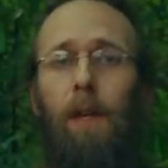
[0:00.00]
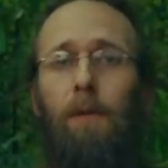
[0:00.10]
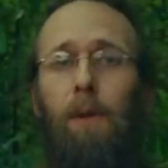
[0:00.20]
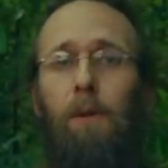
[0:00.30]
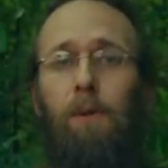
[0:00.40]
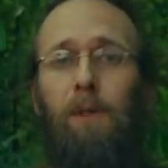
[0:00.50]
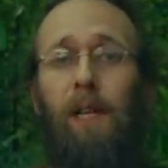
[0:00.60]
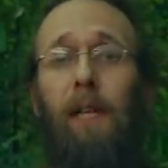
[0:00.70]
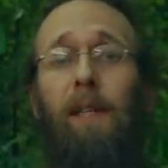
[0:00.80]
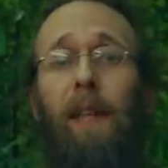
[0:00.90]
those
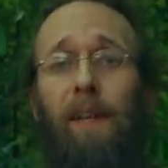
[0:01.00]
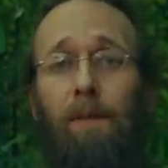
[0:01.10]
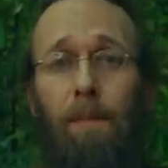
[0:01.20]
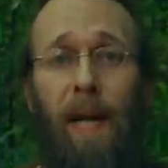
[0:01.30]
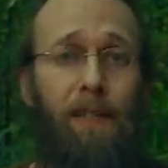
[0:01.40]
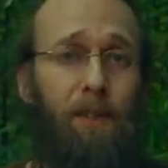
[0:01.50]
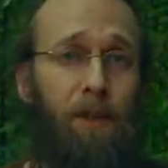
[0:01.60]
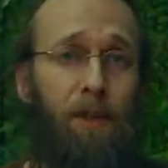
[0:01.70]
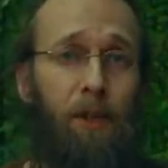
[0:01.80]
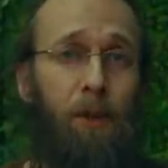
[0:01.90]
enlightened
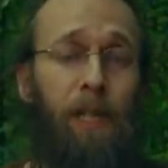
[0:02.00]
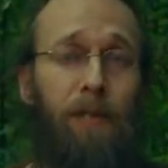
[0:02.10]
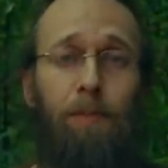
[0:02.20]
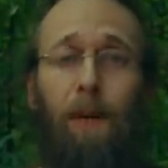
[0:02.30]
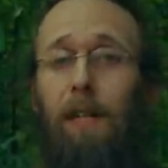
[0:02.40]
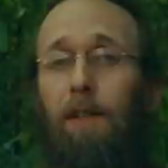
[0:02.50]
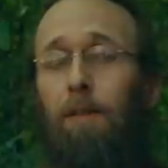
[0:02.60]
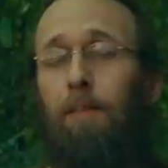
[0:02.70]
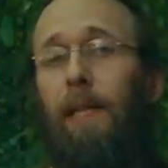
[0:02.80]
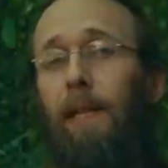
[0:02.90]
masters who we aspire to
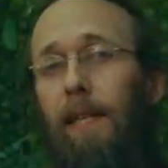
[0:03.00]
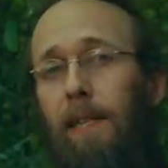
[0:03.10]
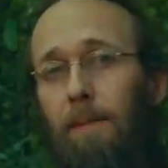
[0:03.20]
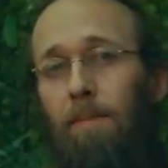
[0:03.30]
be like.